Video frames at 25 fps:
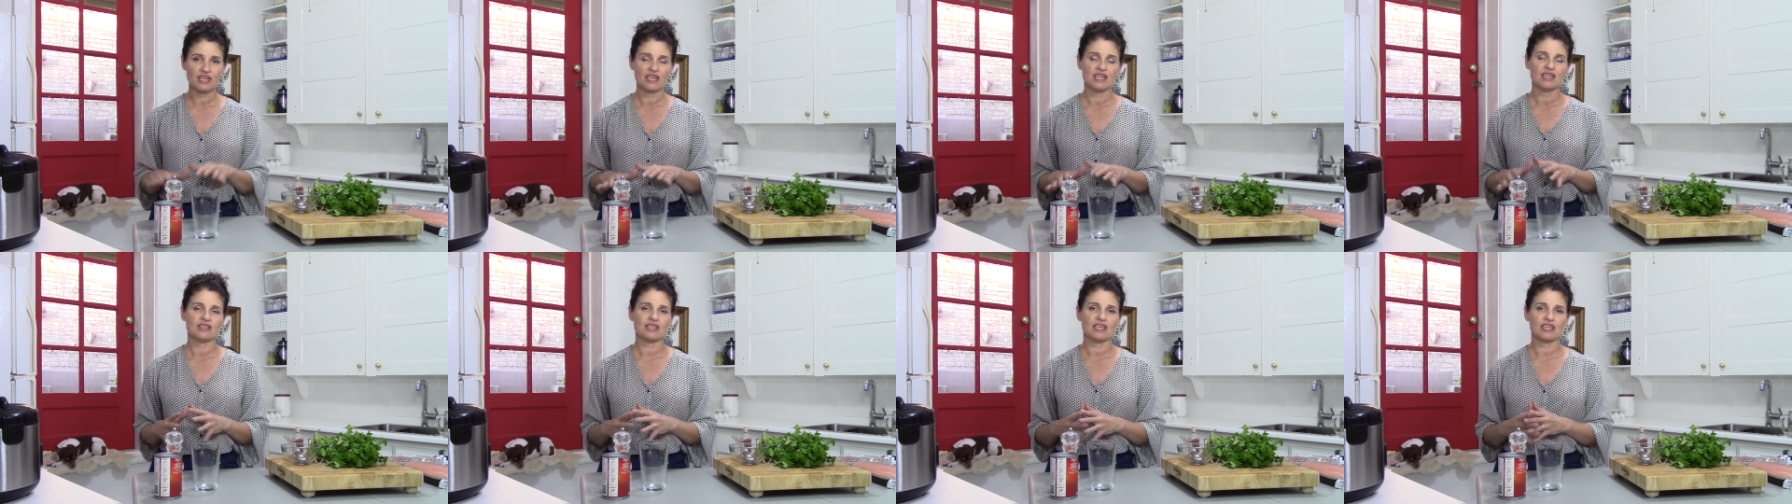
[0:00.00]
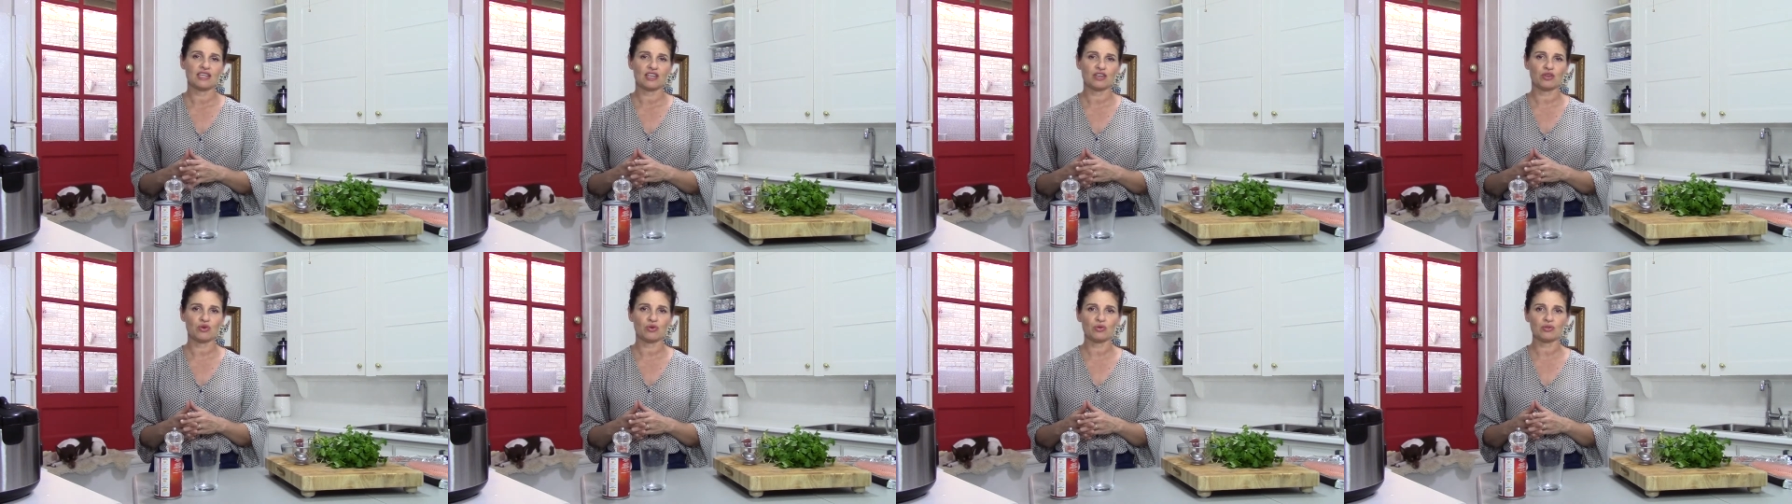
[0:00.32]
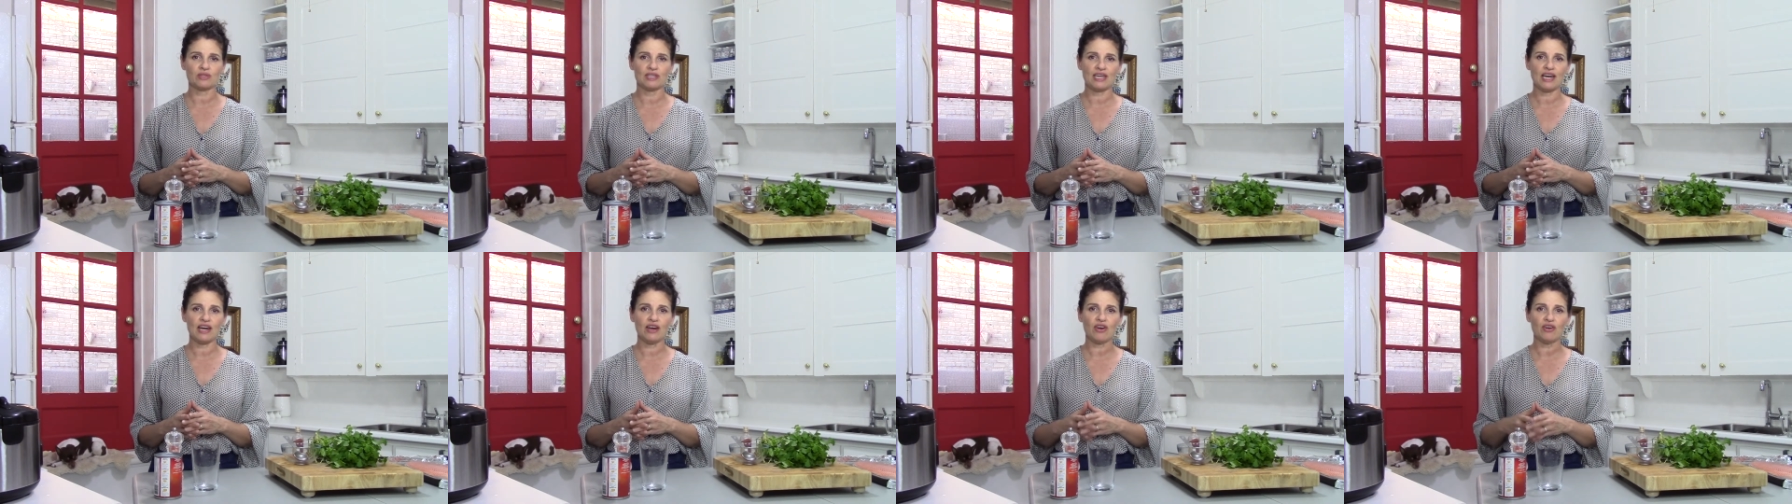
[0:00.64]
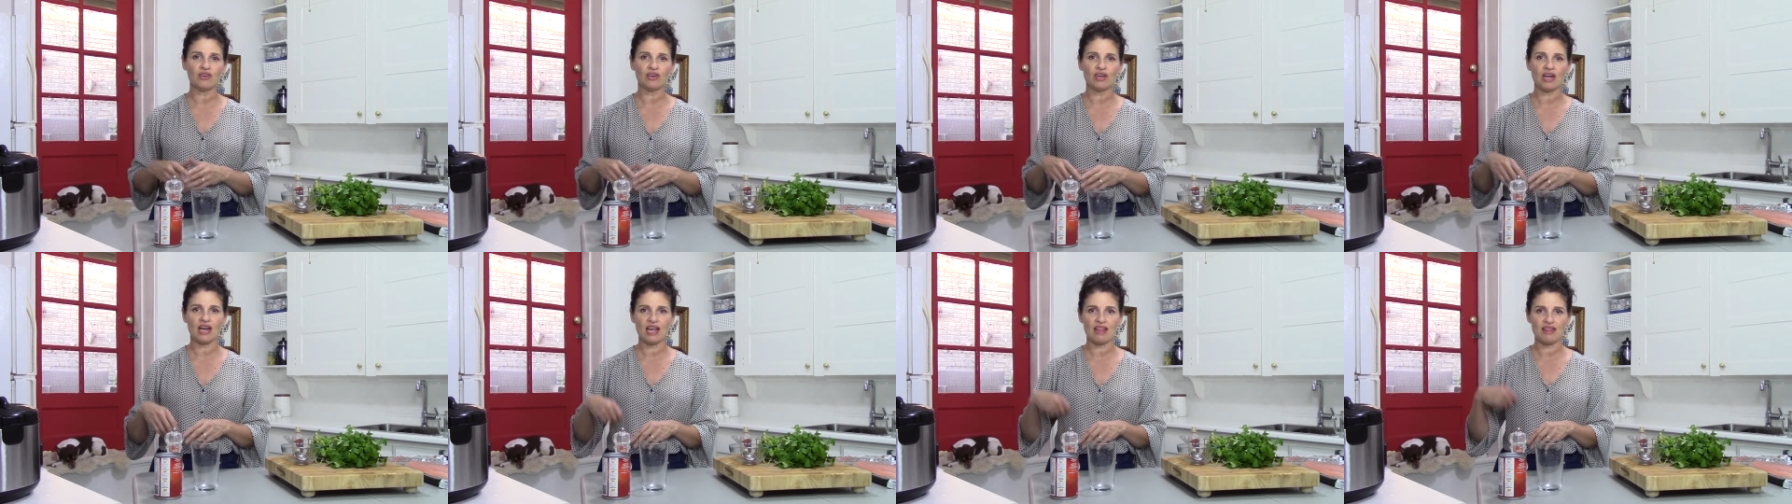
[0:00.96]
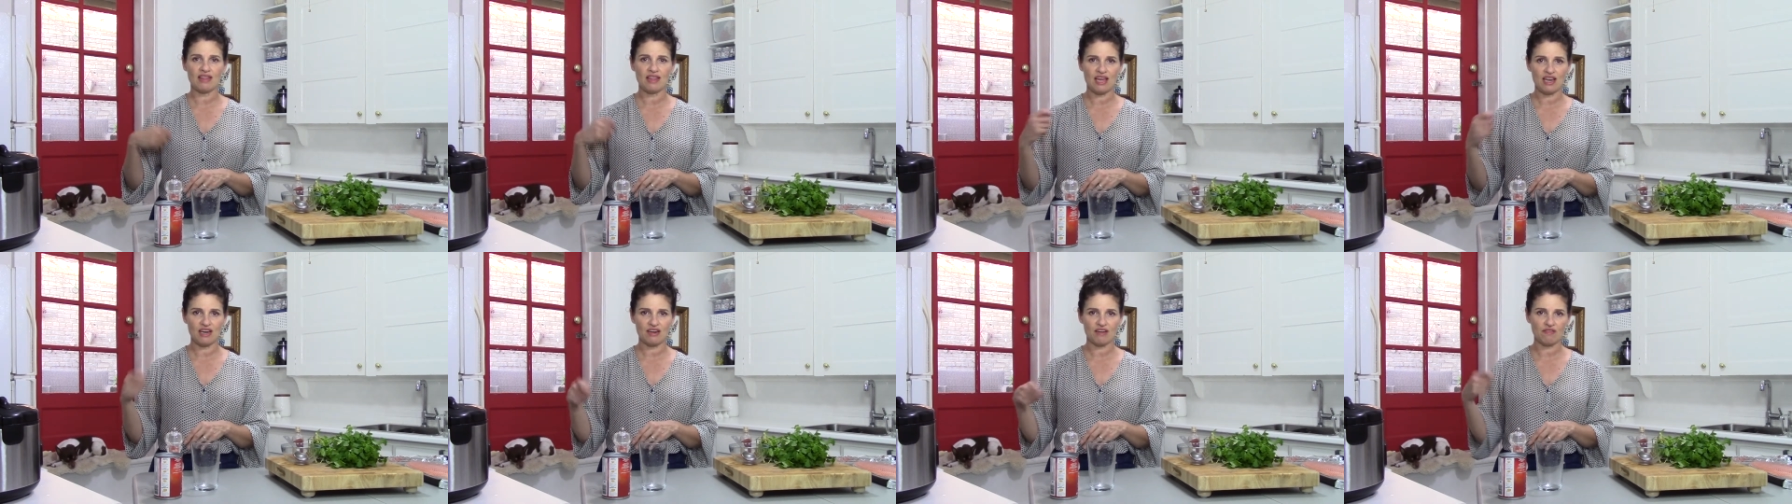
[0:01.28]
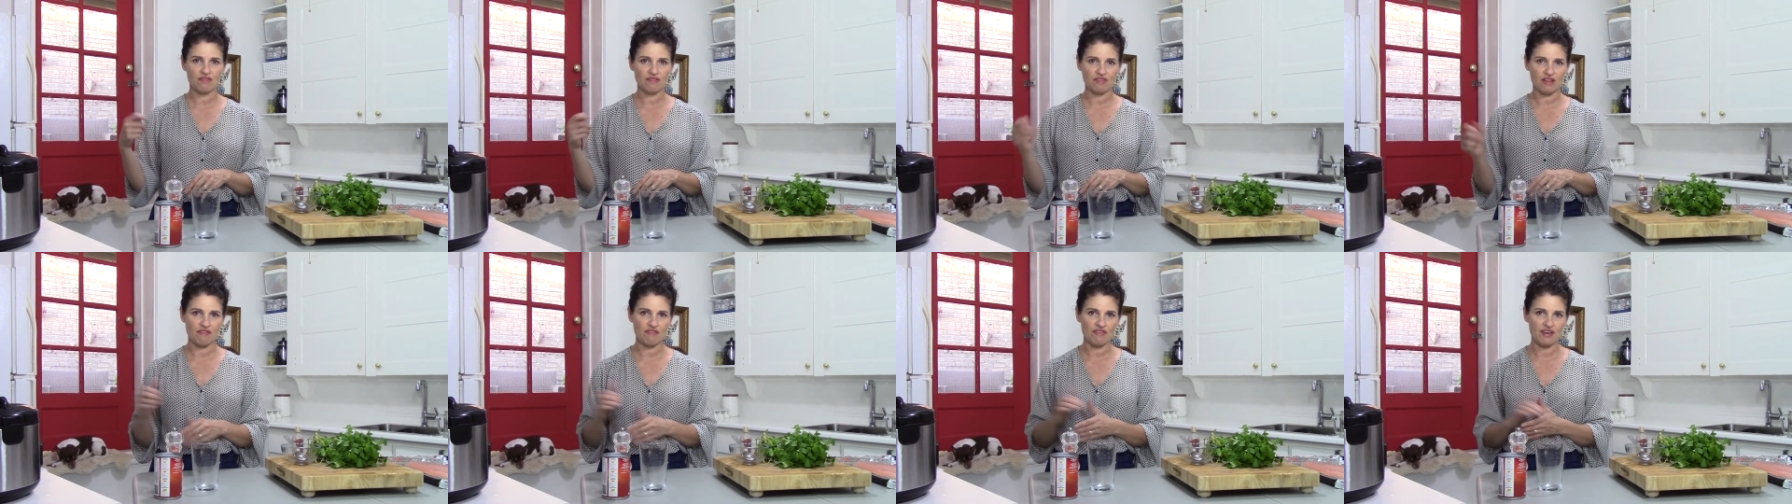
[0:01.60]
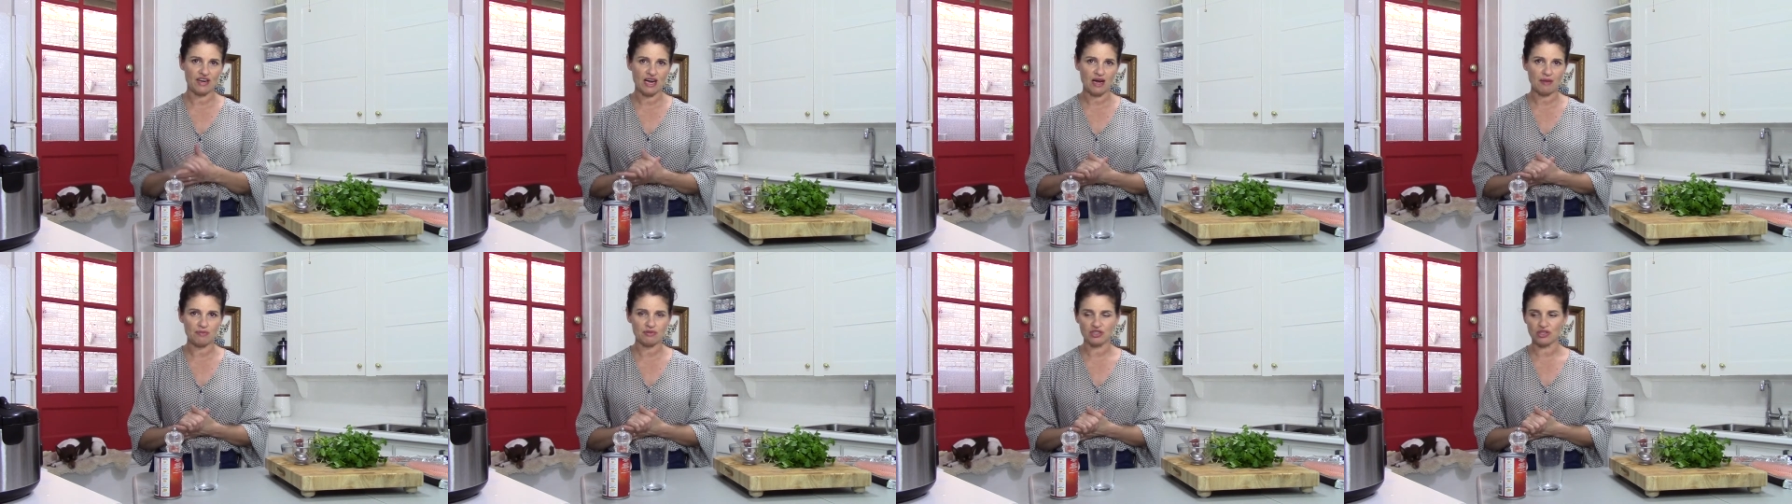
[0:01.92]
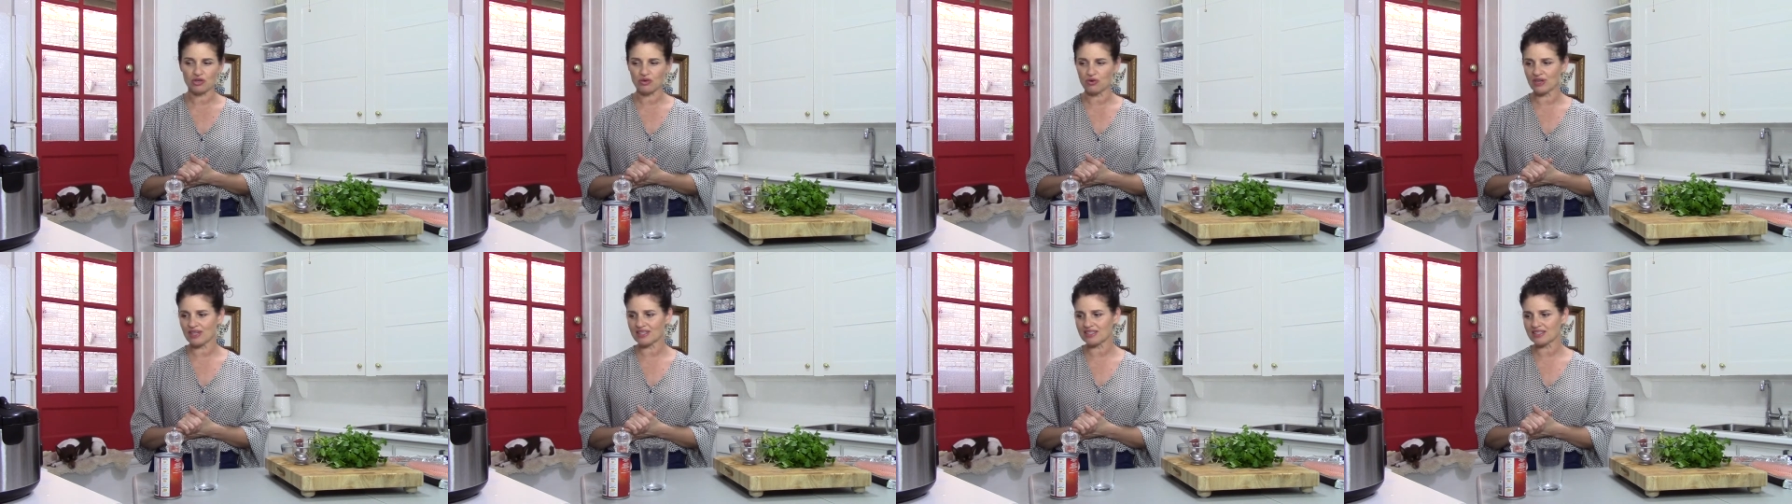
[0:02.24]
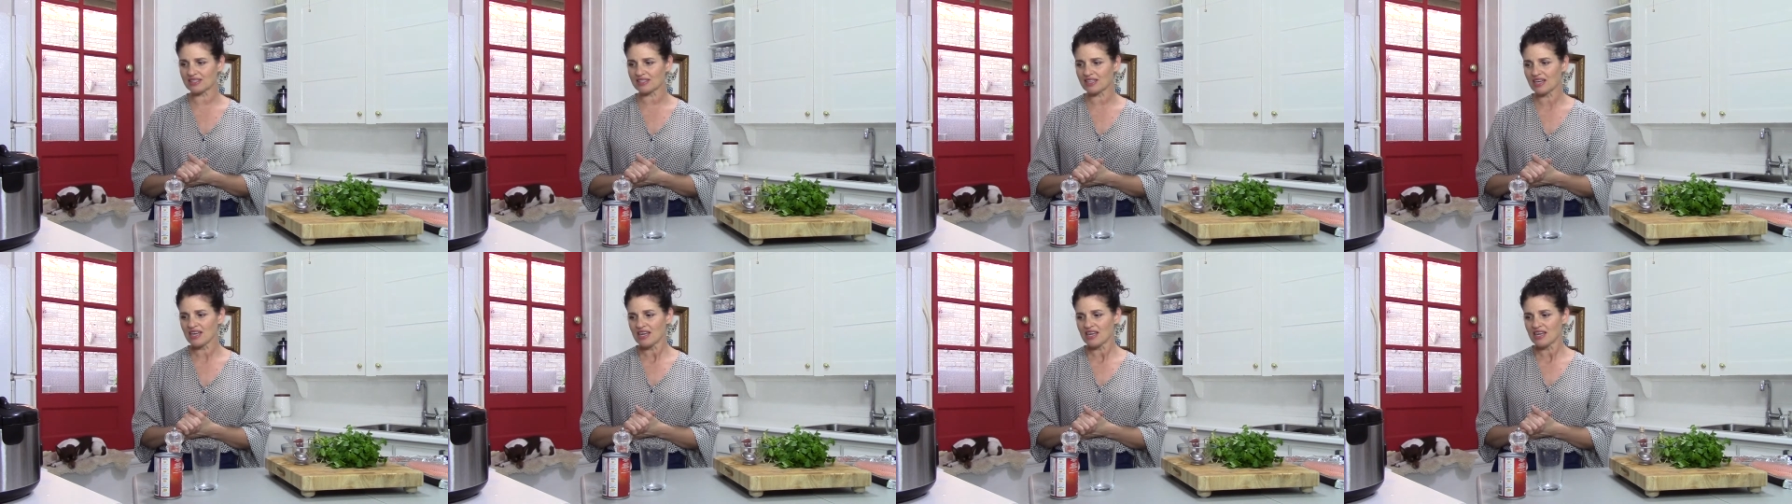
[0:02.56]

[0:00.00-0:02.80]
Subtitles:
Let it cool down and then fluff it up. So it's